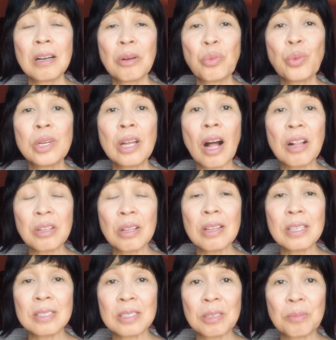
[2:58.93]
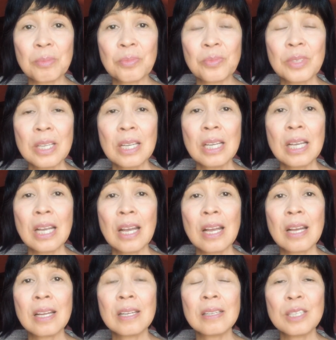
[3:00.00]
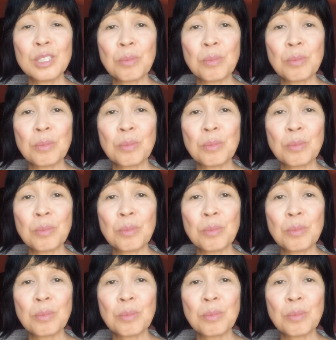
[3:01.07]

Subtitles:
with alcoholism, and he's